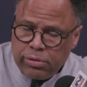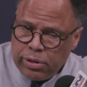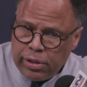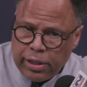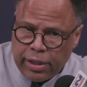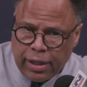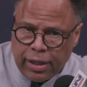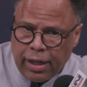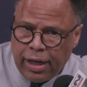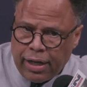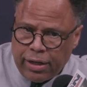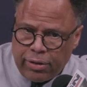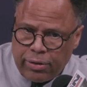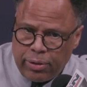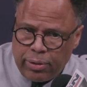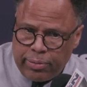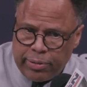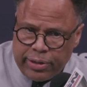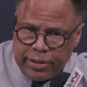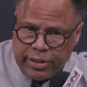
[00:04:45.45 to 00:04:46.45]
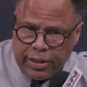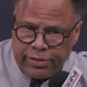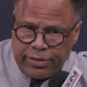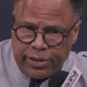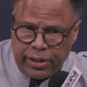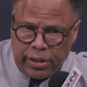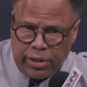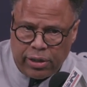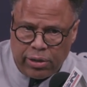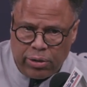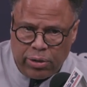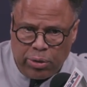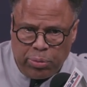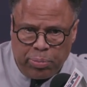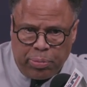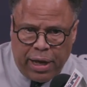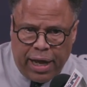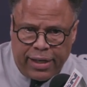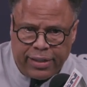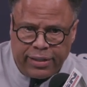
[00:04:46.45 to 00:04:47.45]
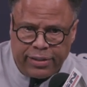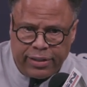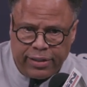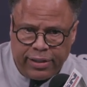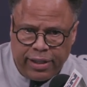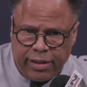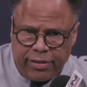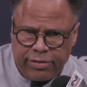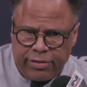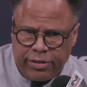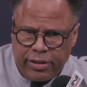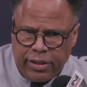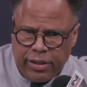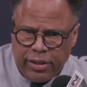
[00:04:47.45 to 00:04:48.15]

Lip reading: in the locker room because I've seen our group practice enough.